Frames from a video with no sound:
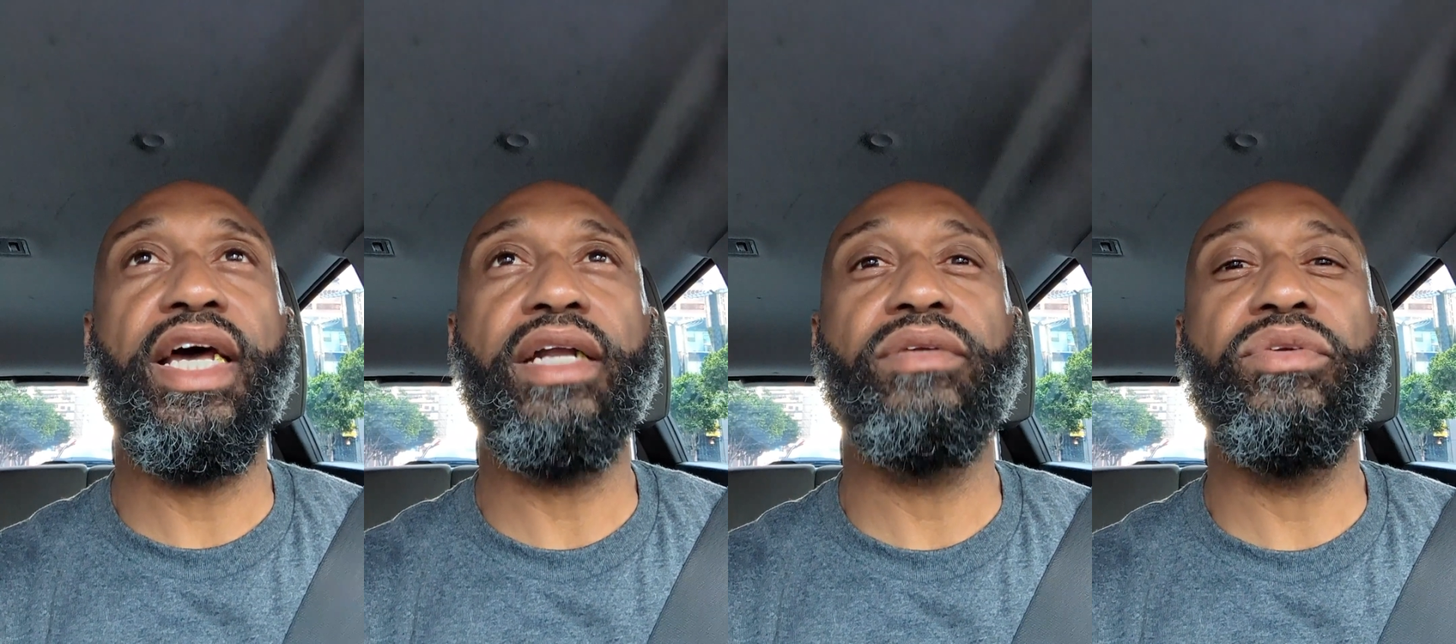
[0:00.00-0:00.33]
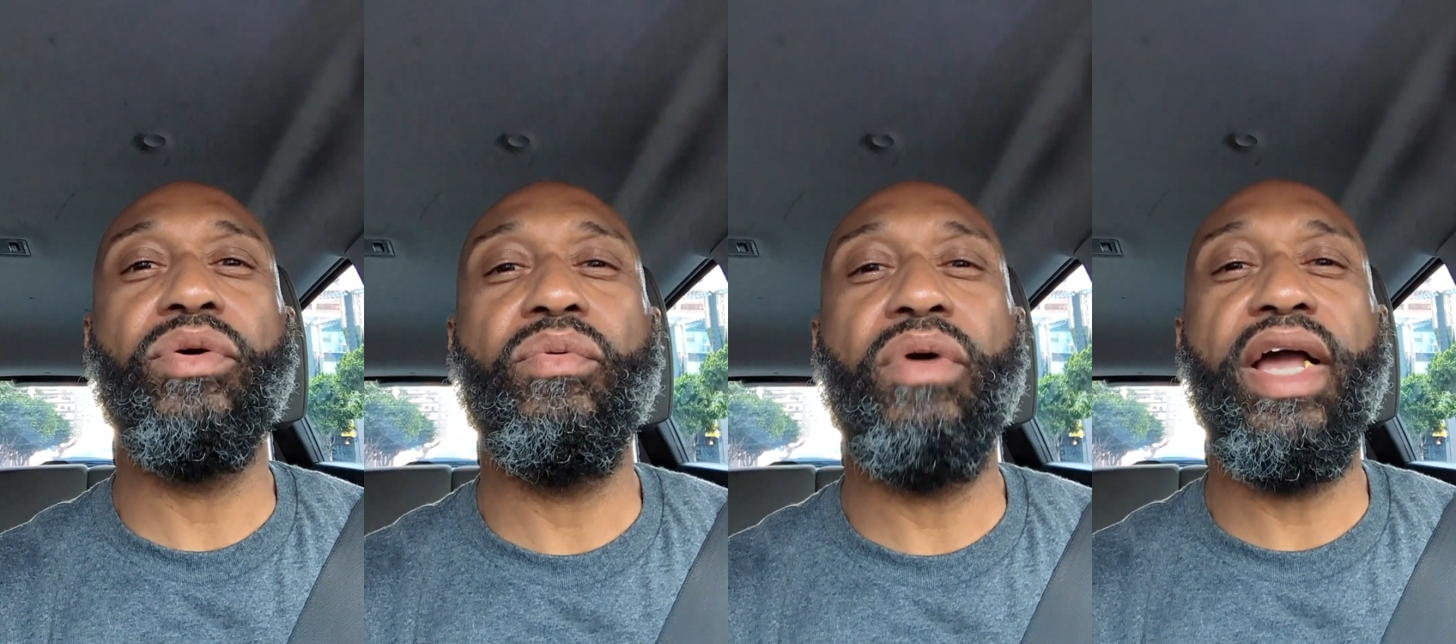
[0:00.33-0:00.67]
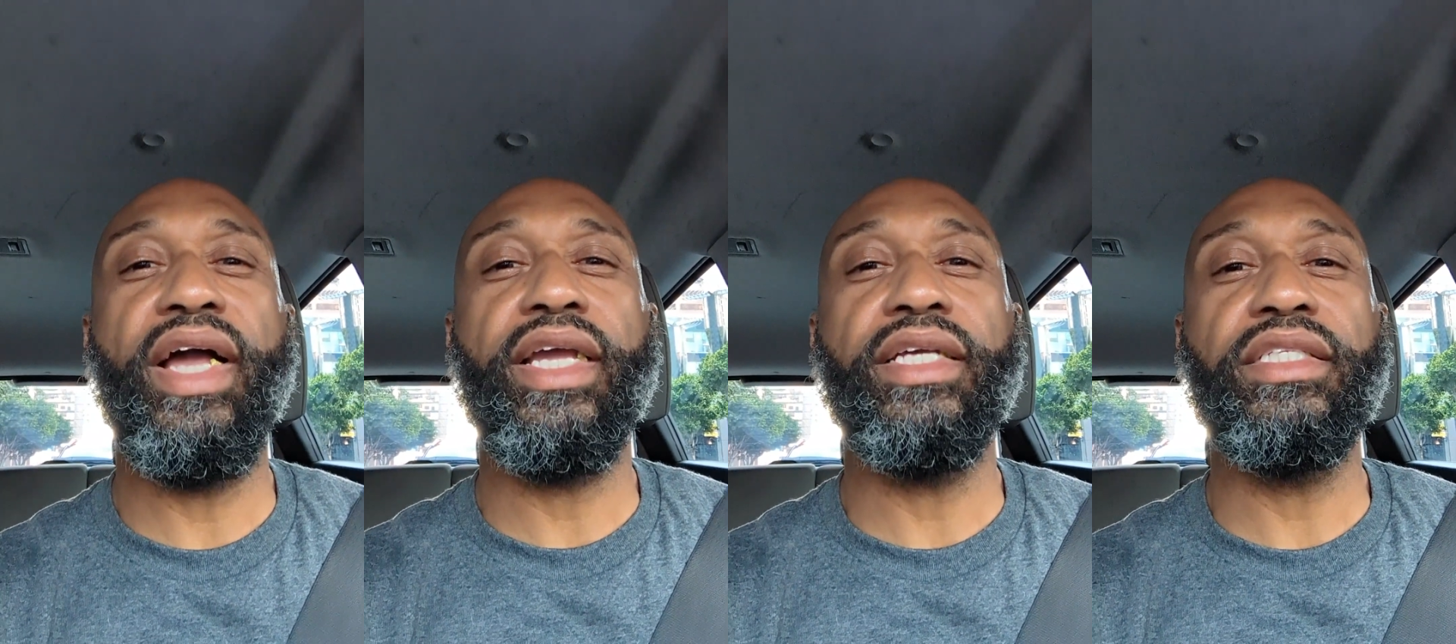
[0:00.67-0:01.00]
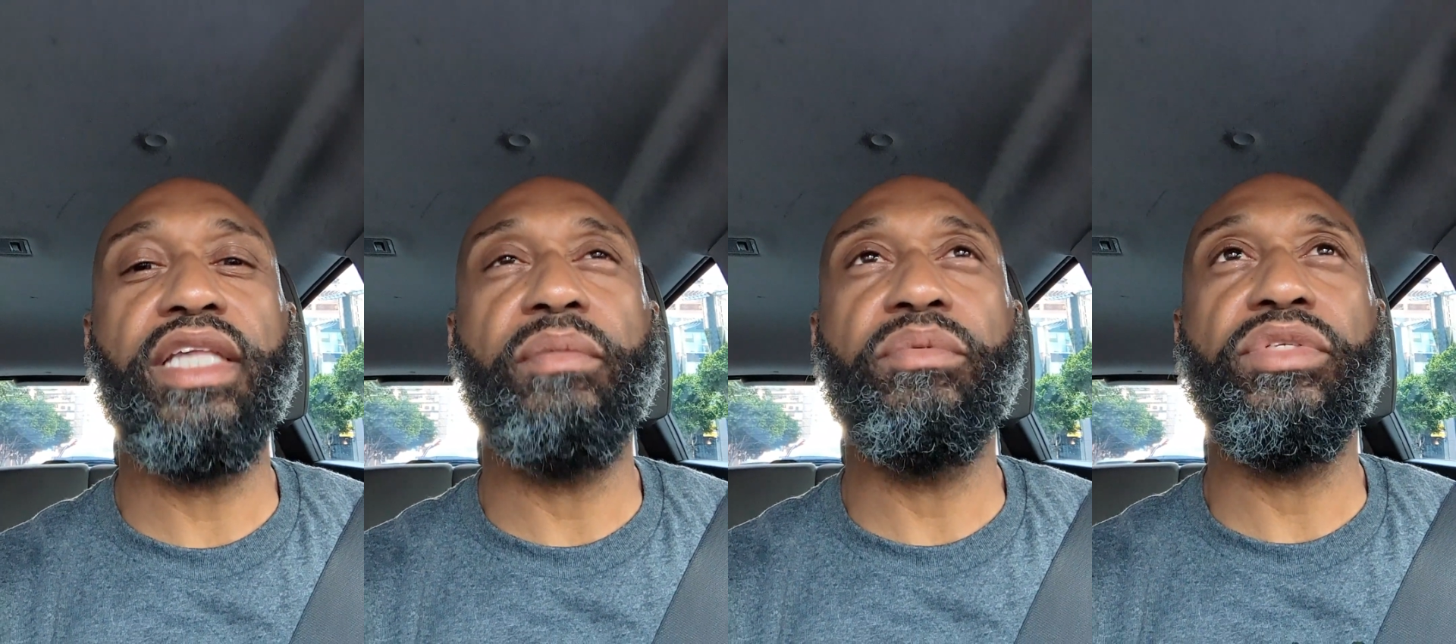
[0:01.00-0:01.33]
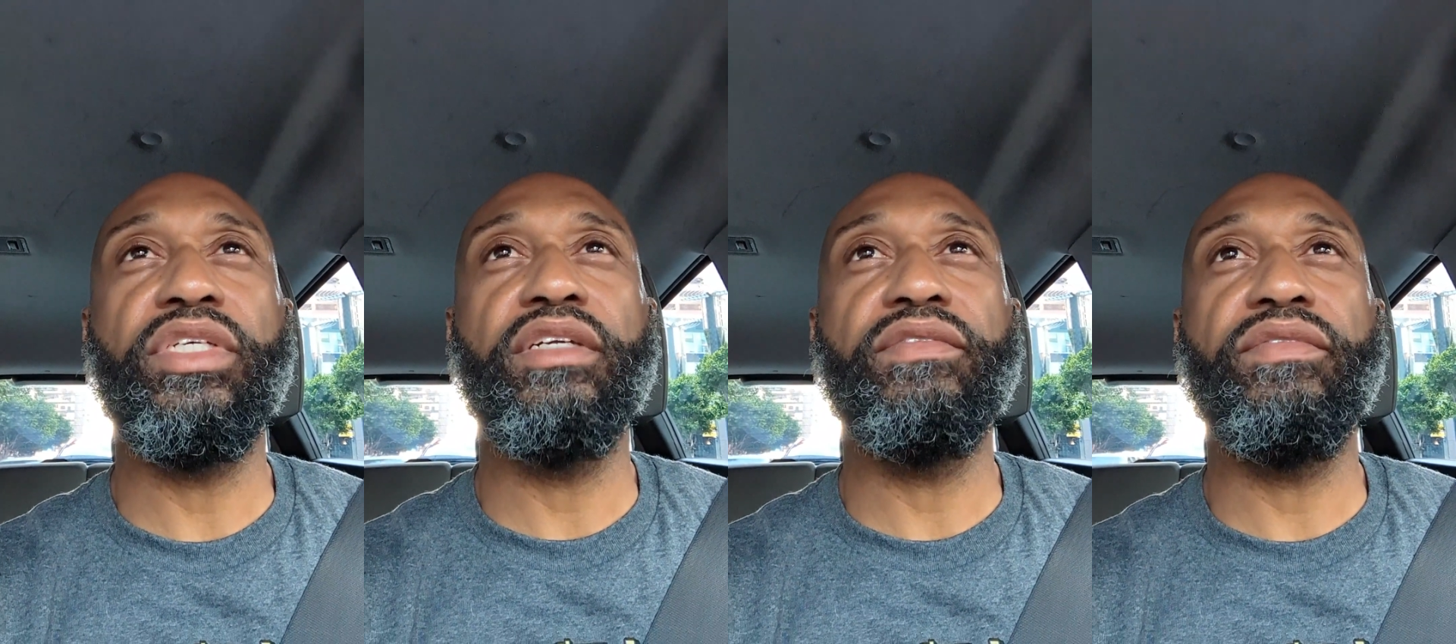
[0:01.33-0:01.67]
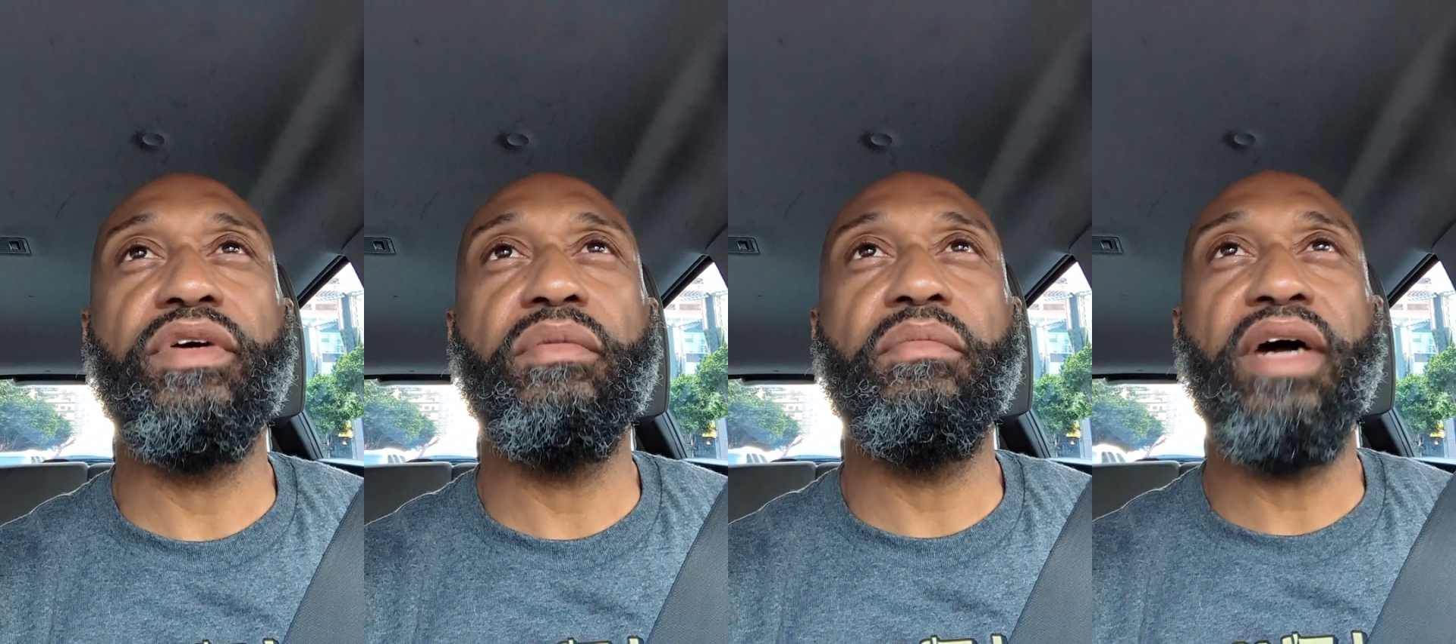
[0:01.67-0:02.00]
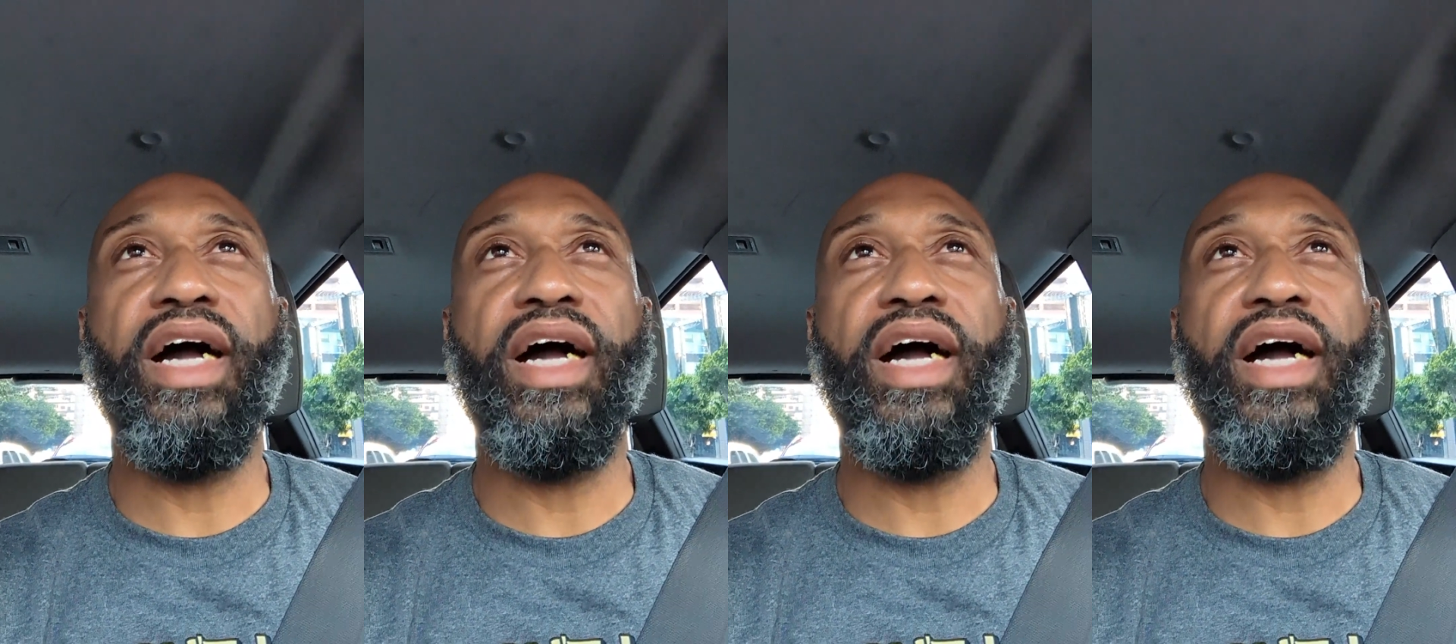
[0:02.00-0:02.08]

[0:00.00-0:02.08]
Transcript: I don't know where I get Staples Center from.